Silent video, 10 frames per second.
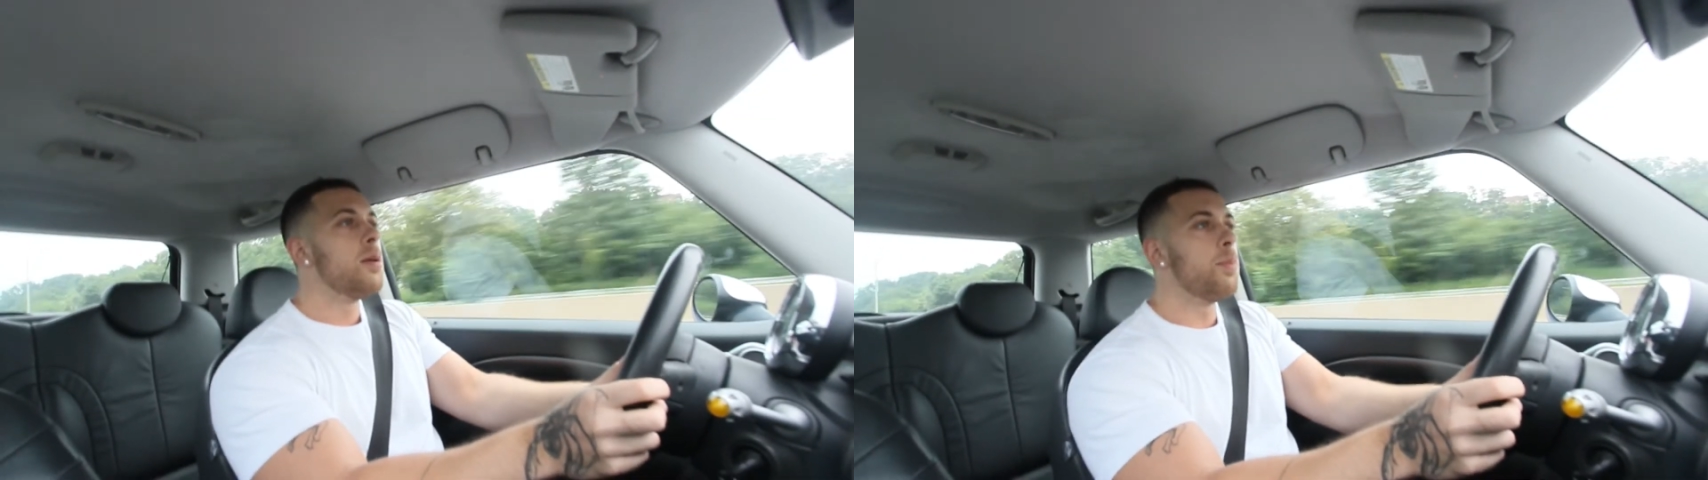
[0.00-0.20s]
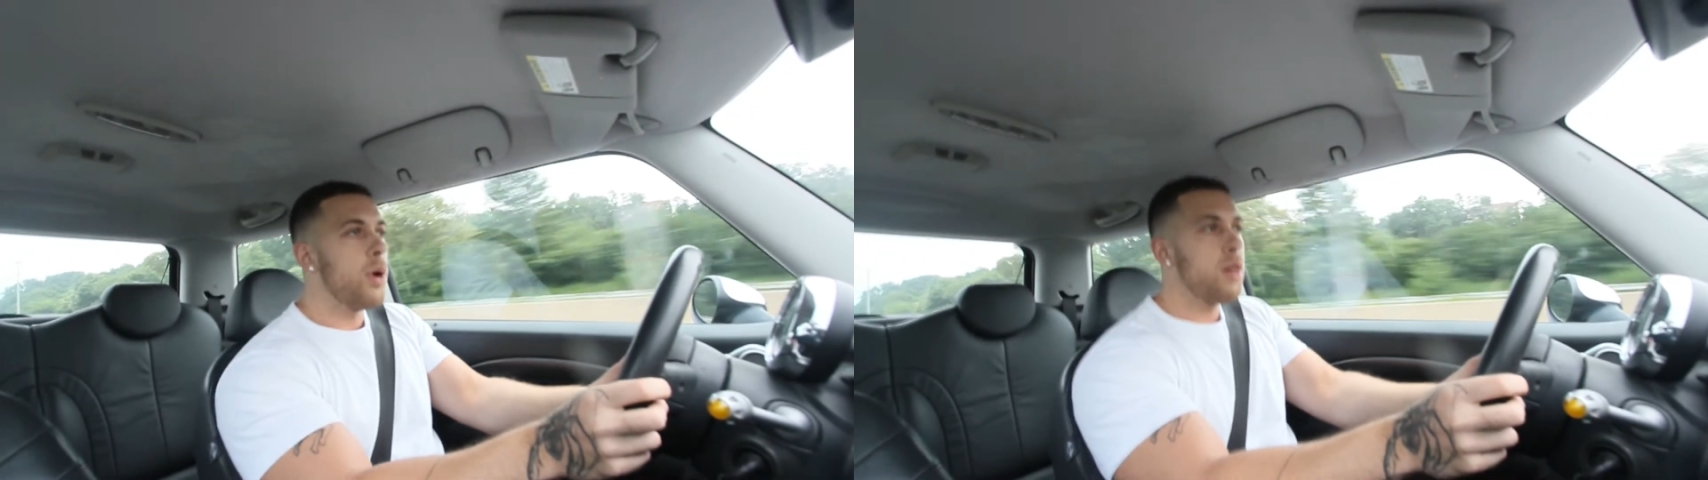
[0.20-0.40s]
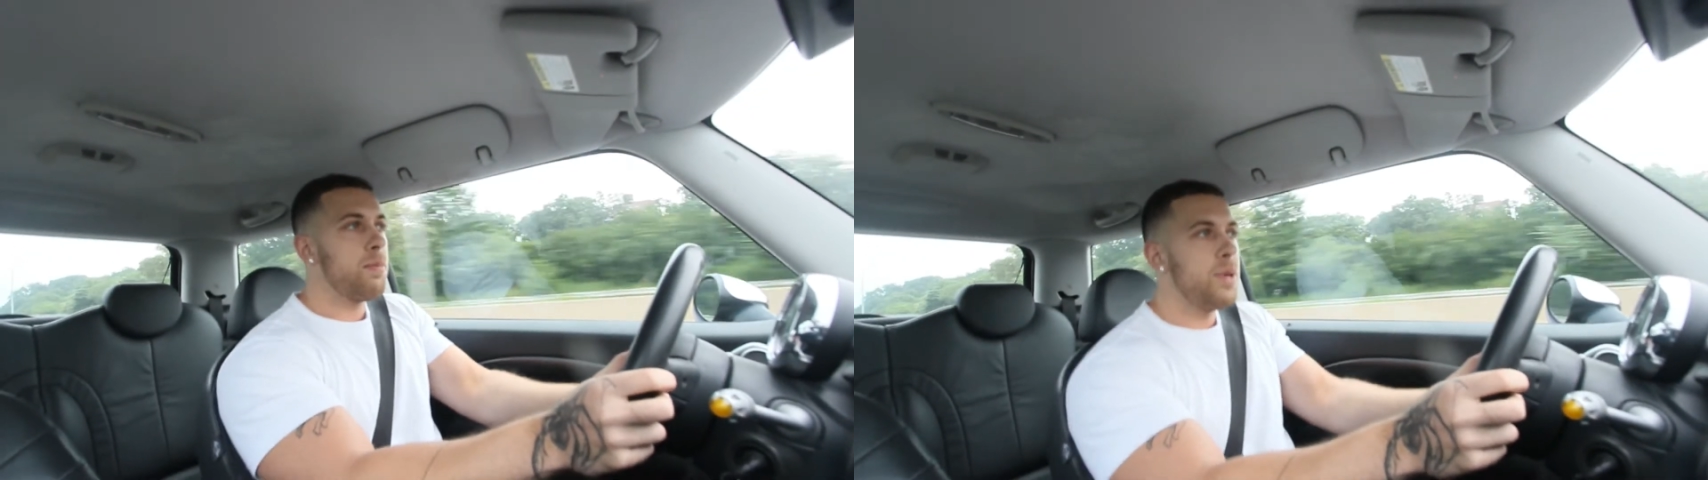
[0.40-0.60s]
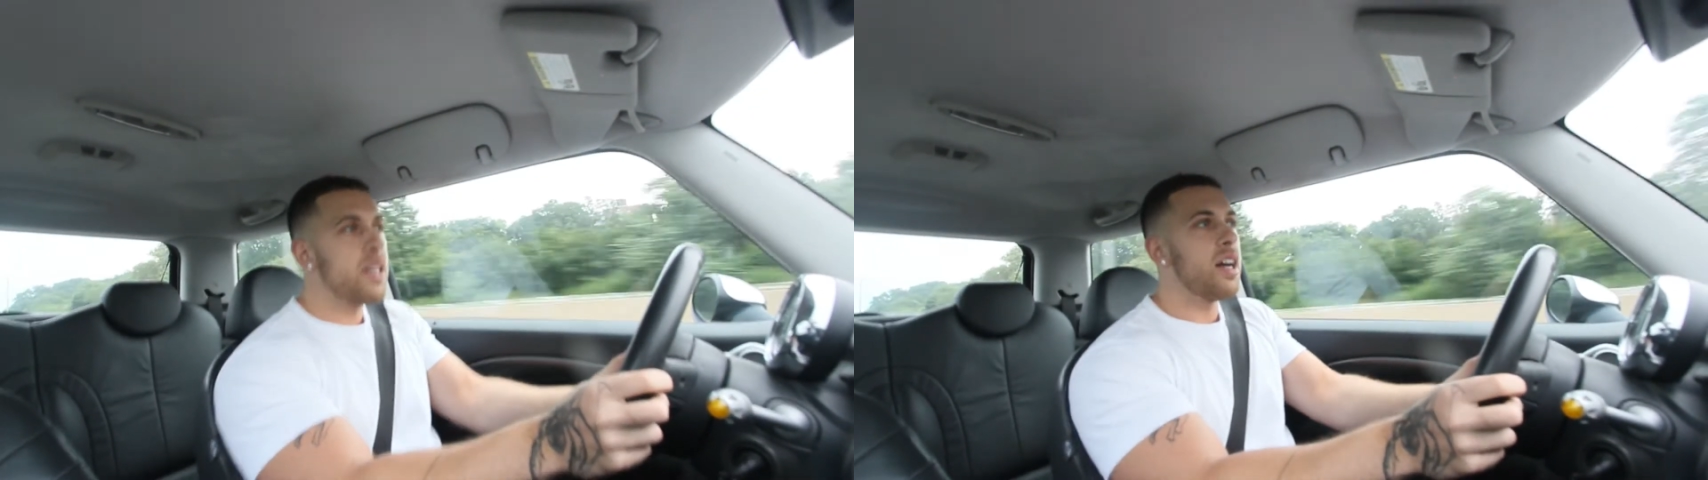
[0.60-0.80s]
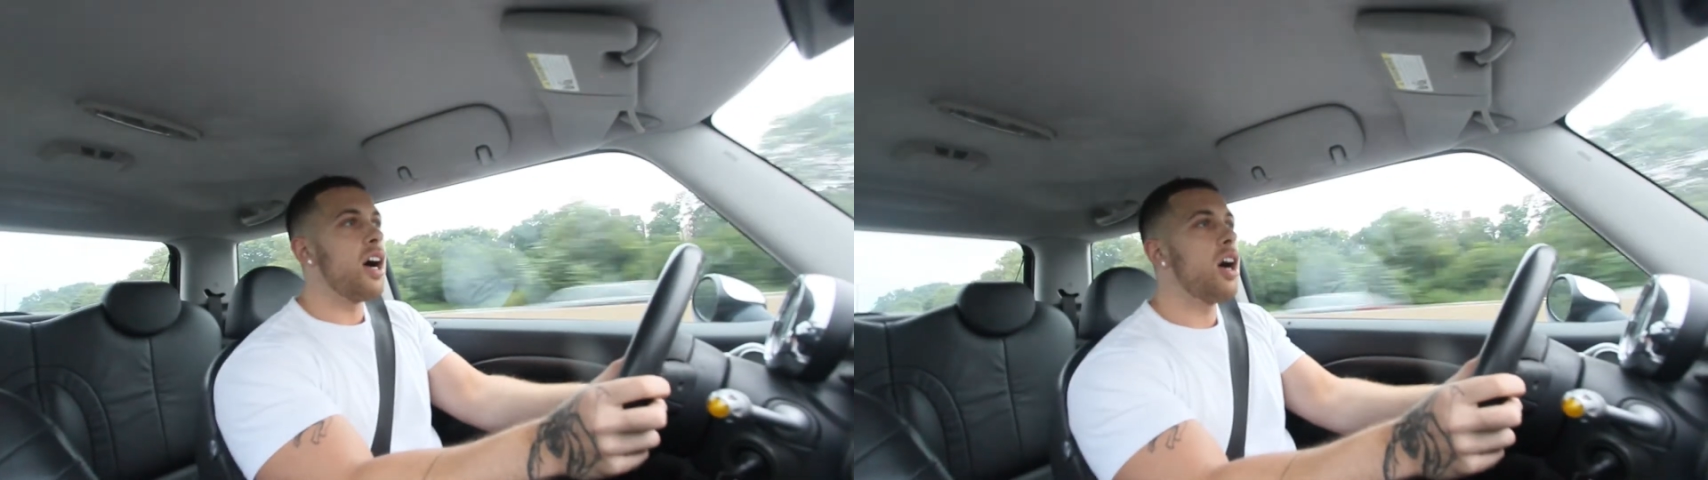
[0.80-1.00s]
but being
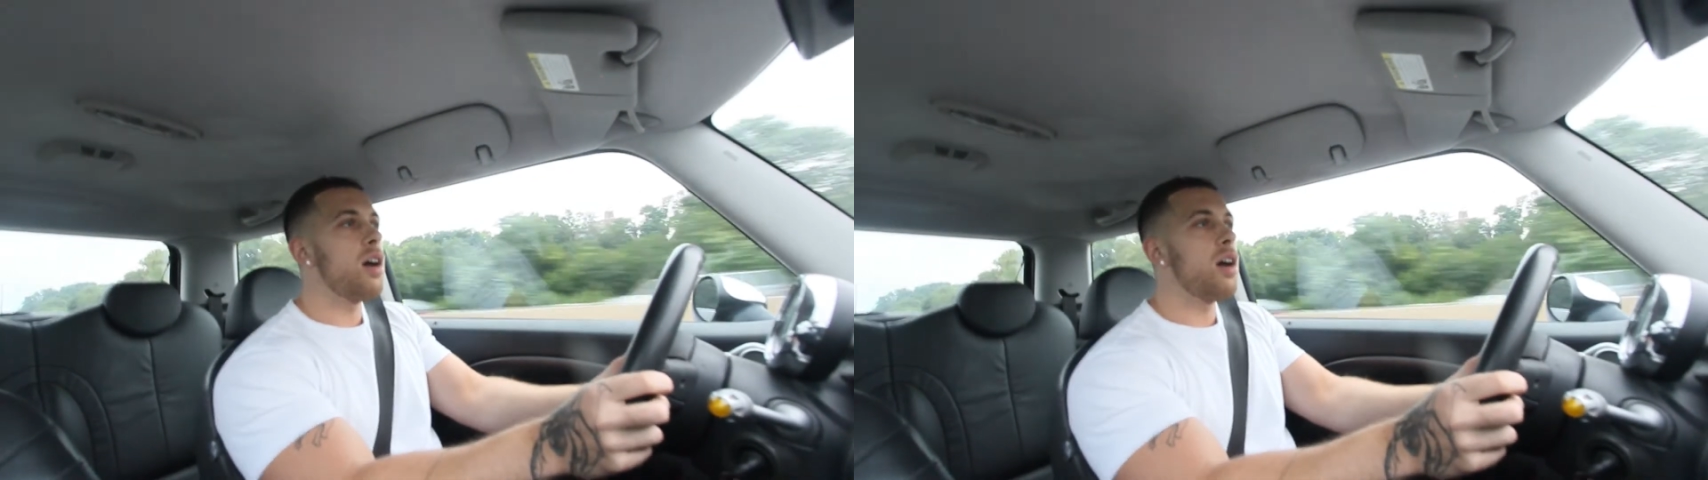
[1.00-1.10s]
a